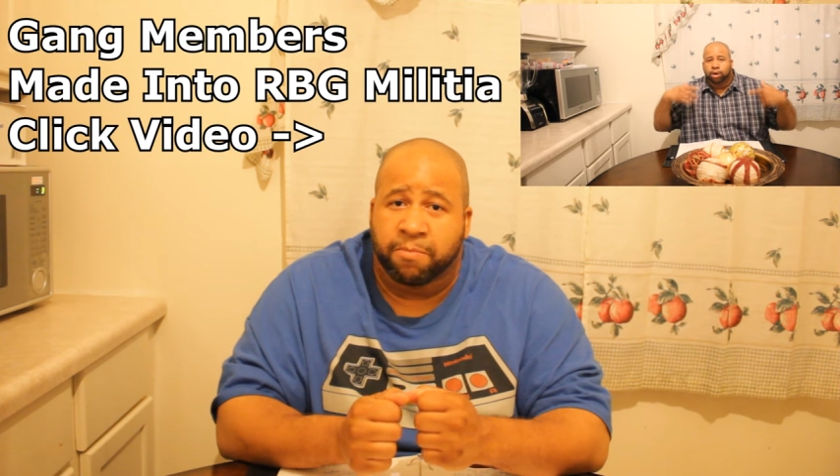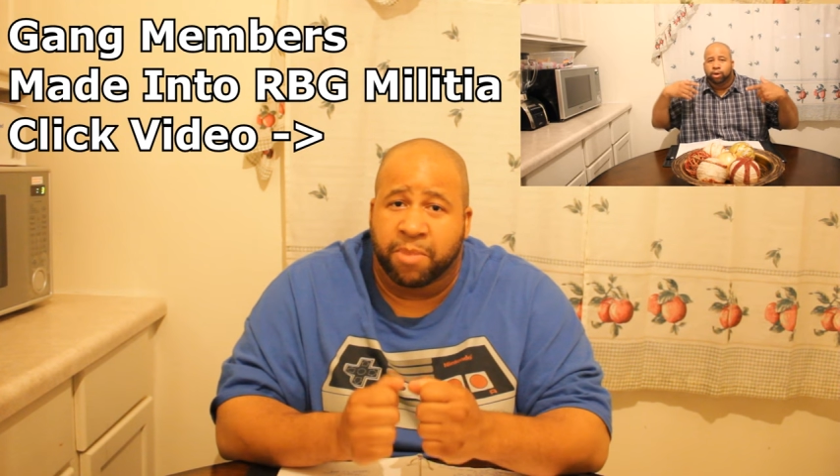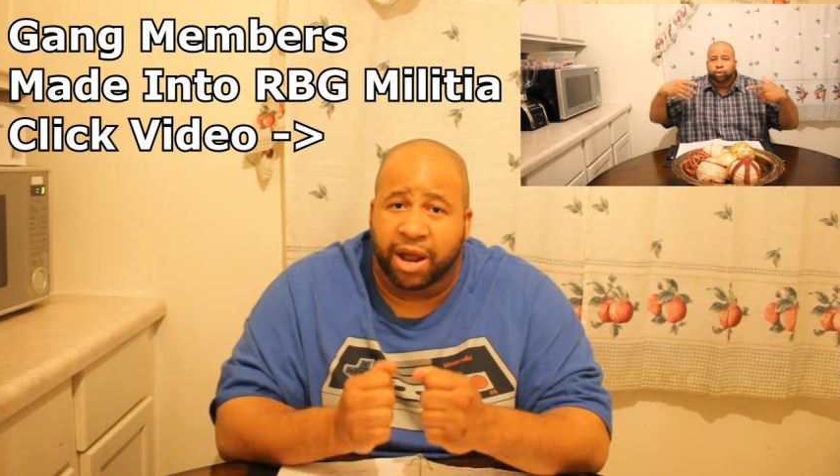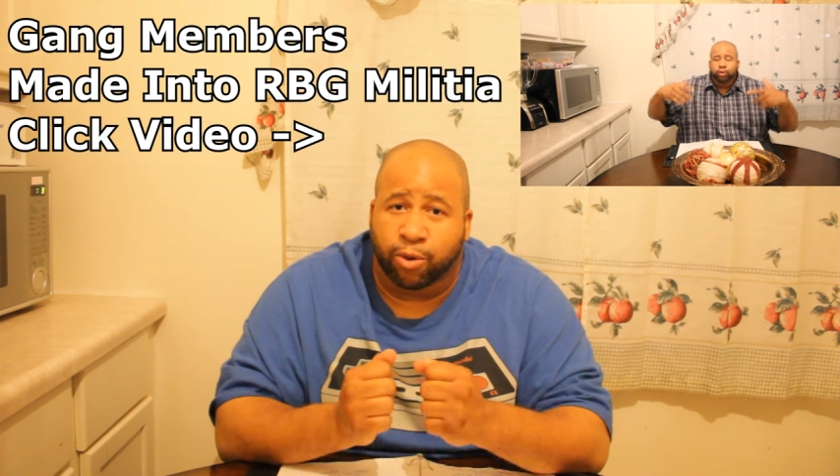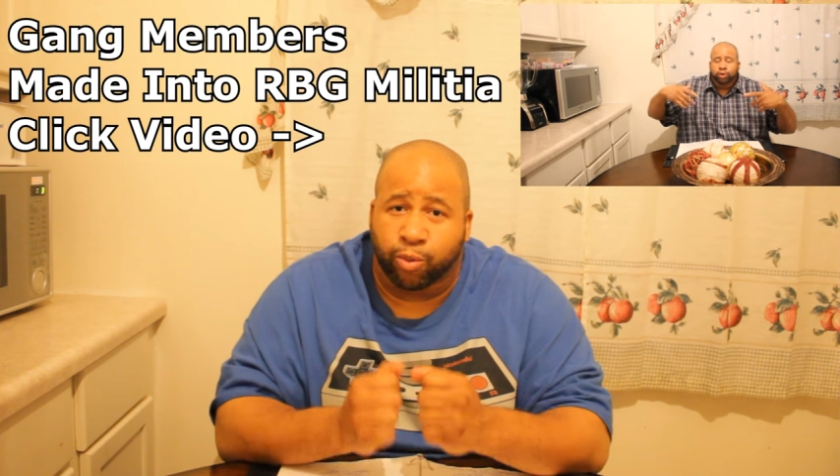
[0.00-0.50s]

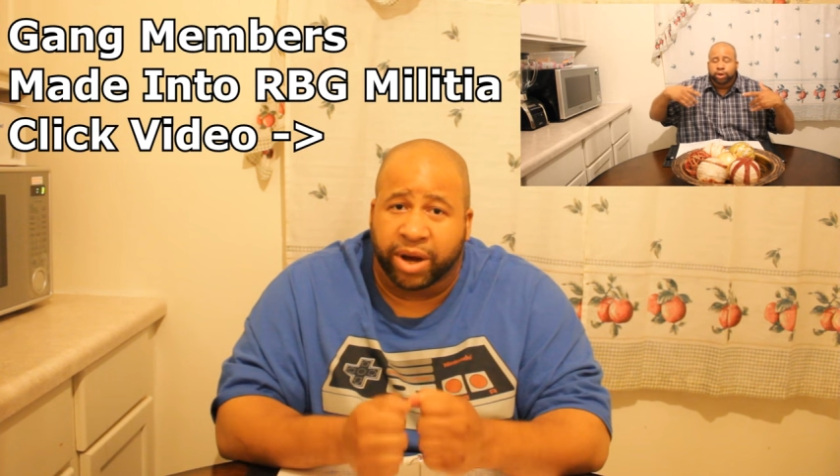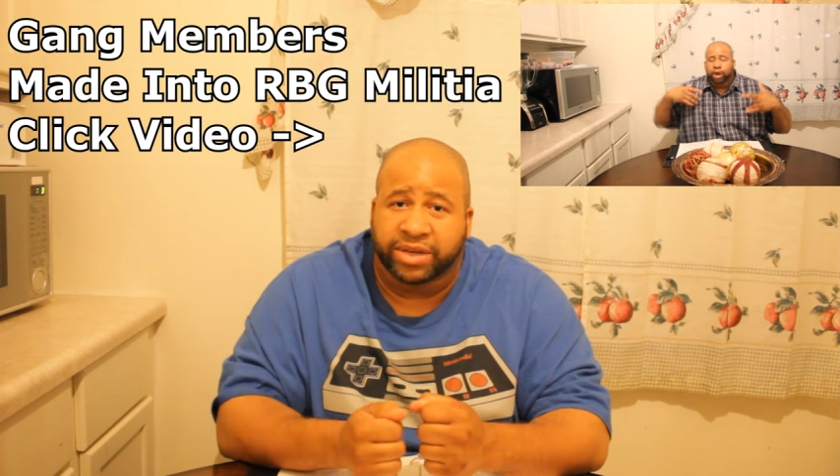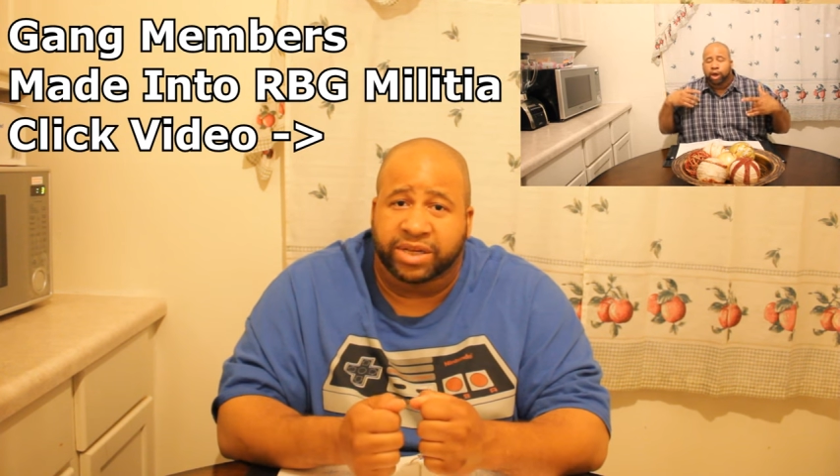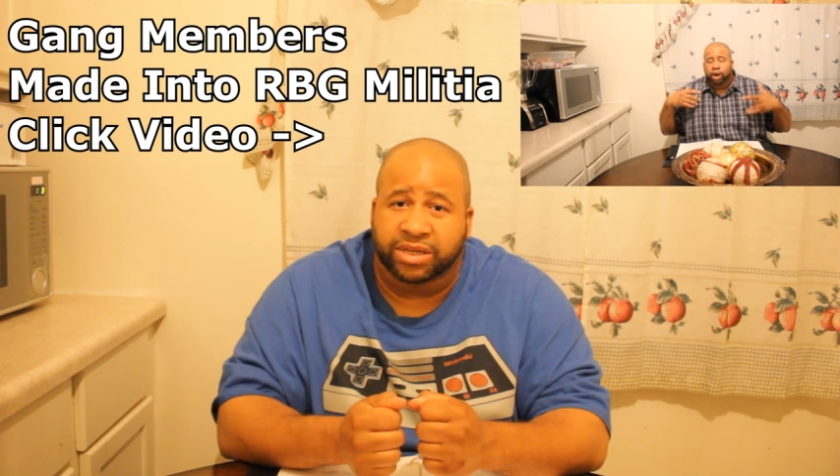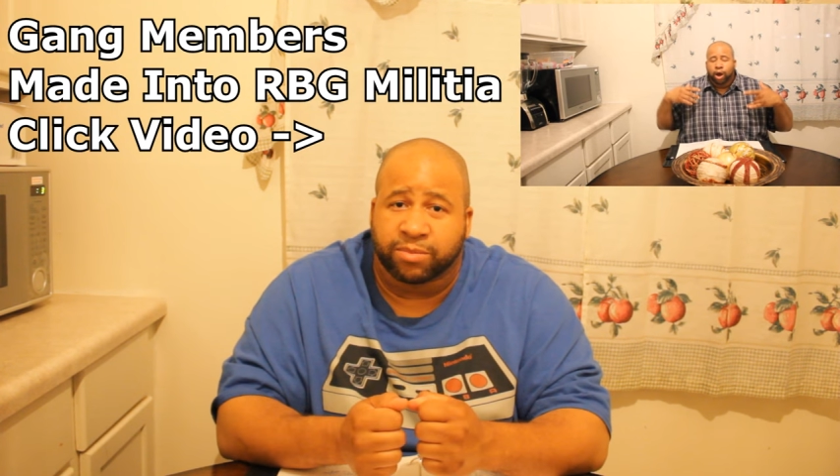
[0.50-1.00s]
battle
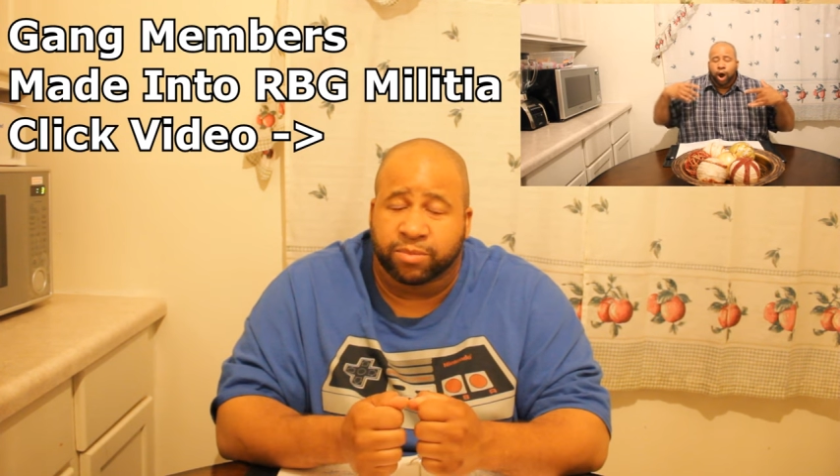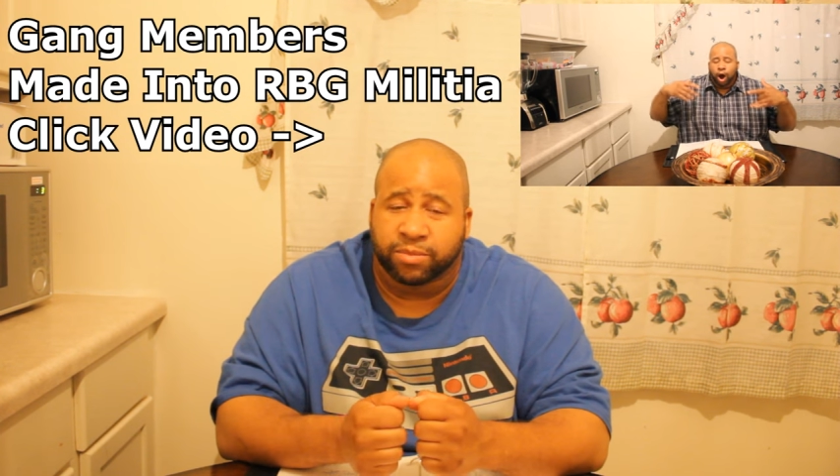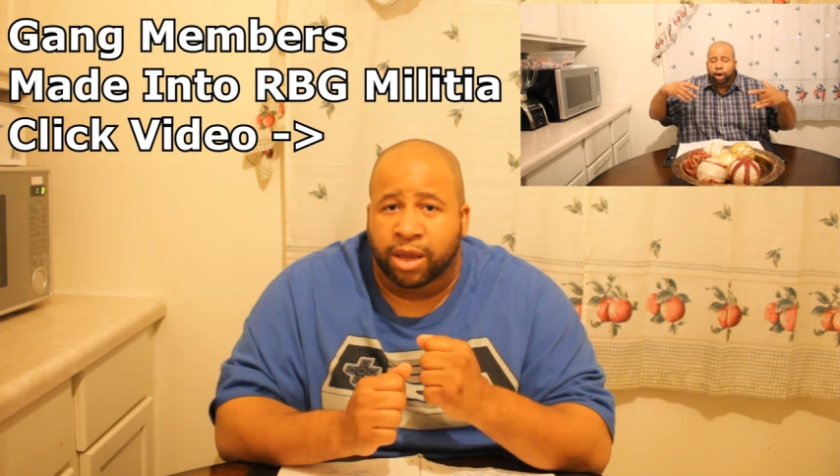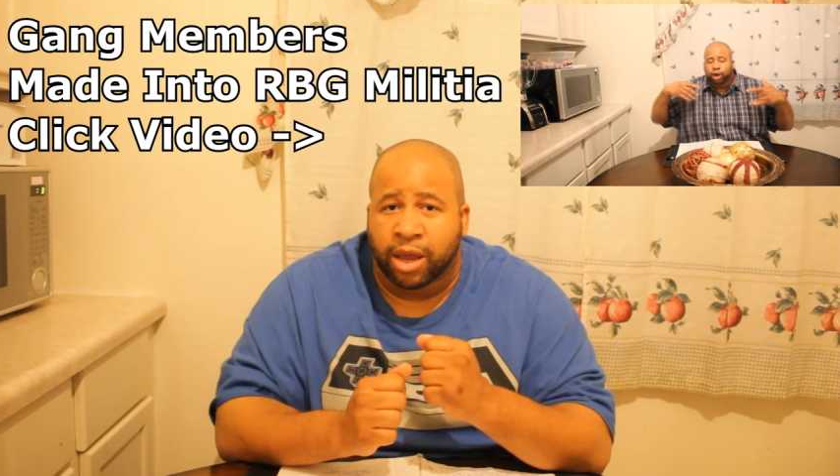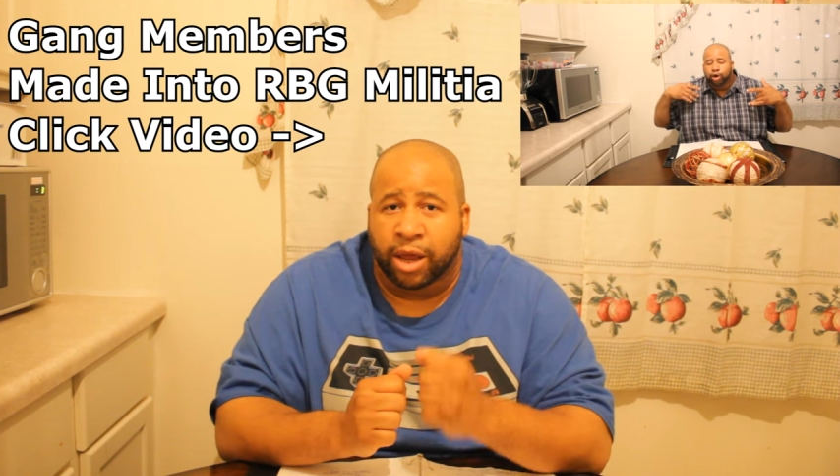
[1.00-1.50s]
racism,
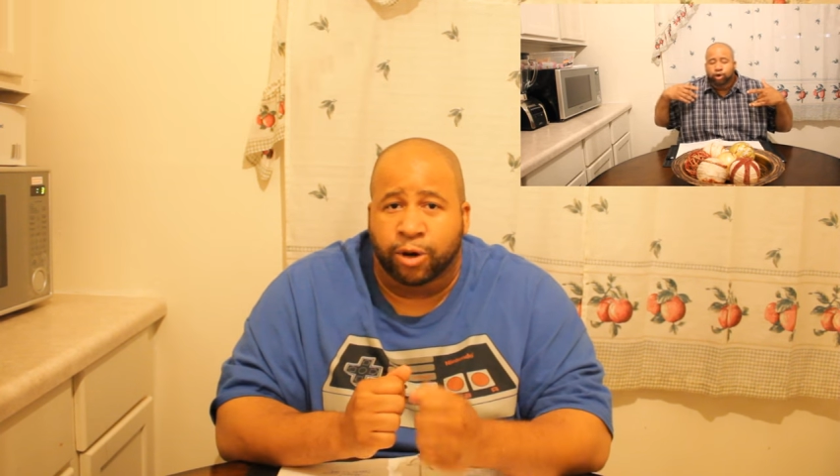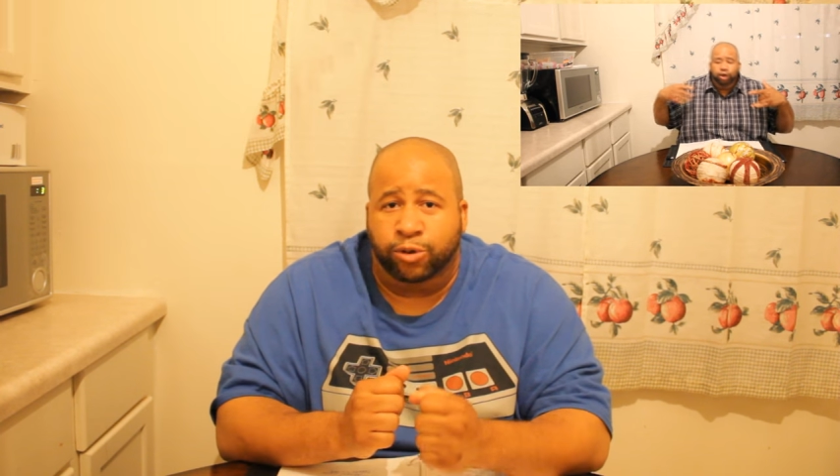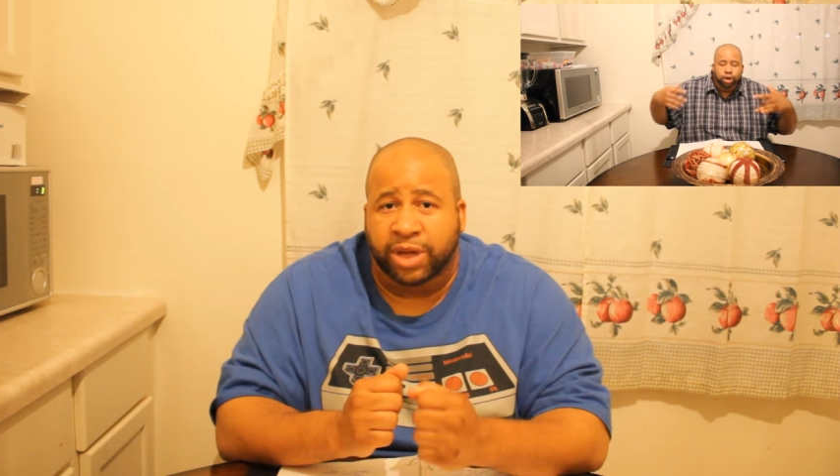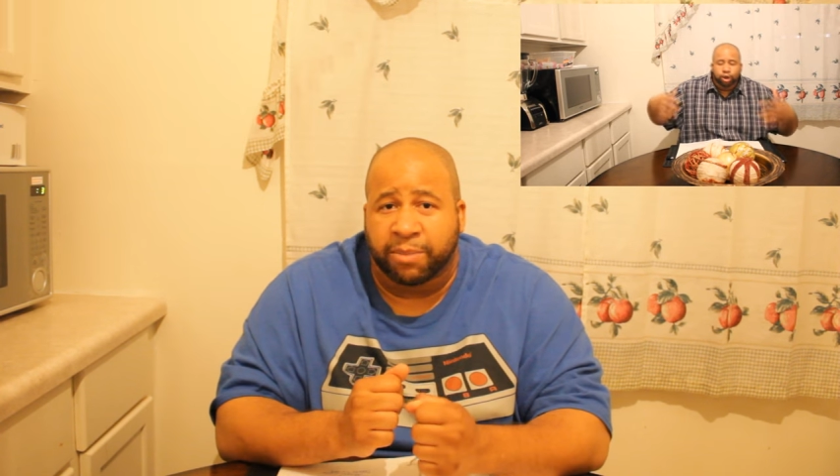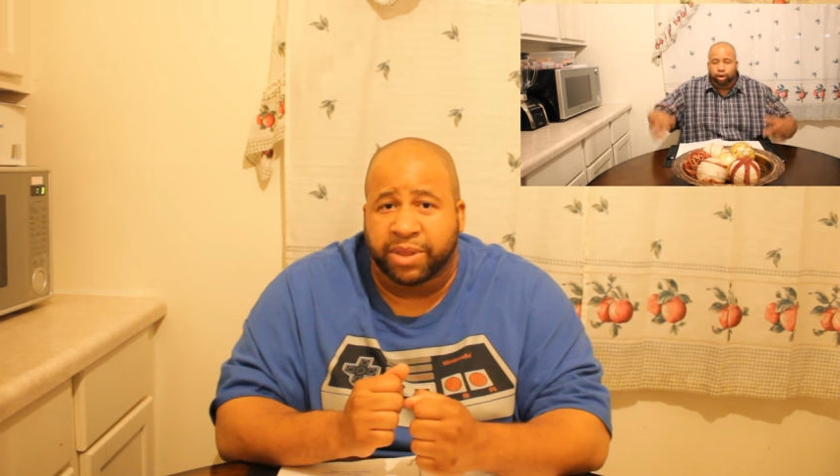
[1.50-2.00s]
and
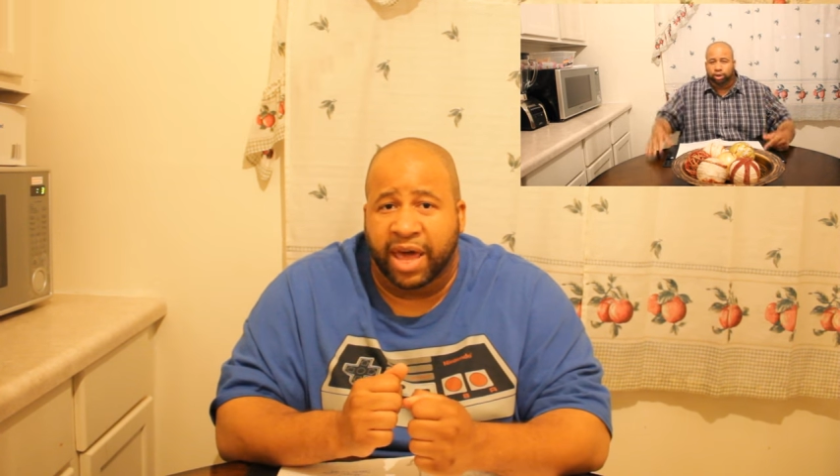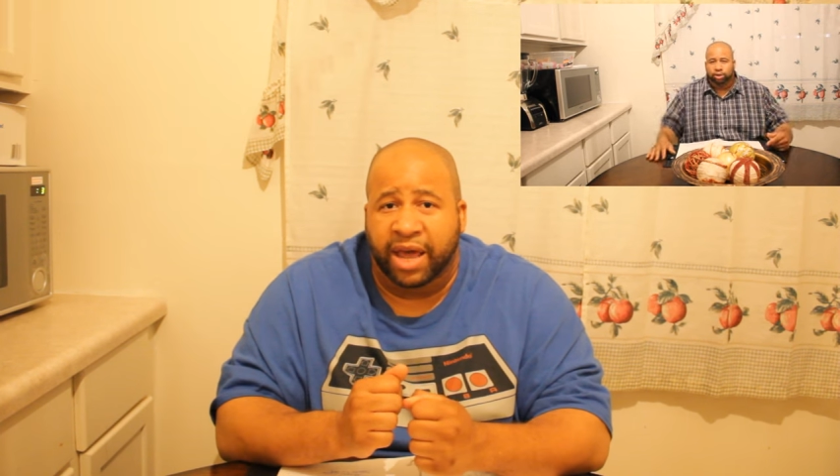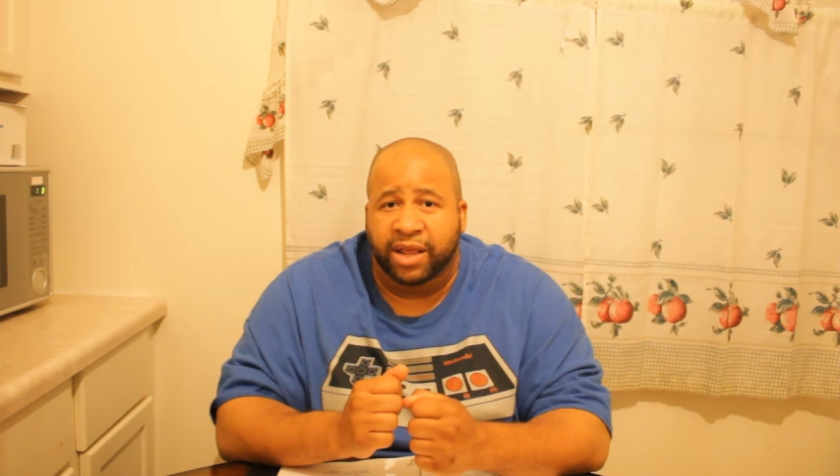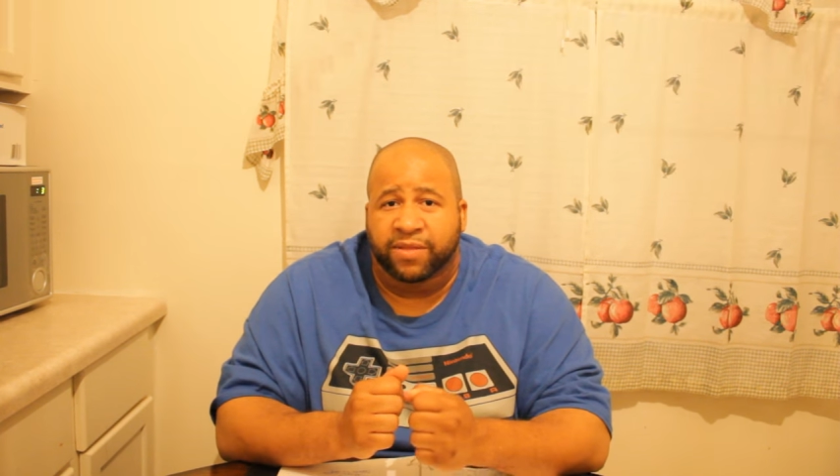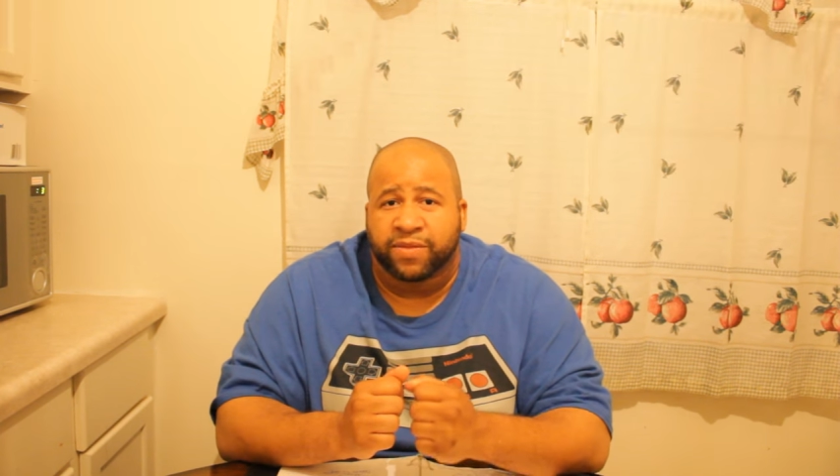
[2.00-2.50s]
on top of
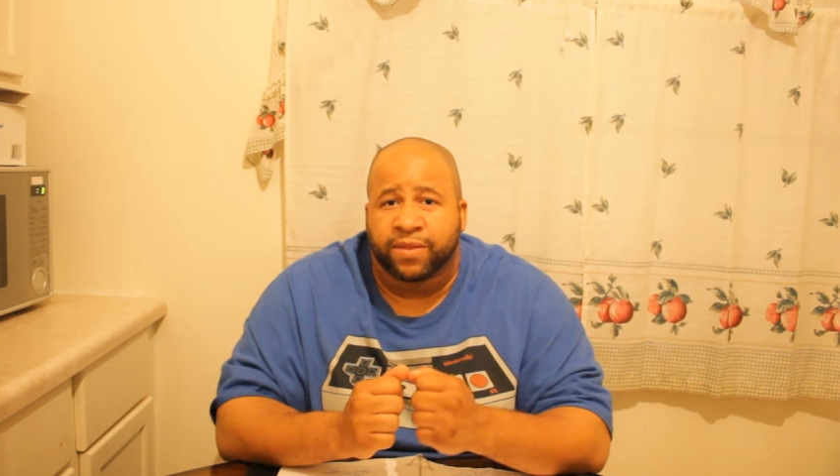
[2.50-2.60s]
that,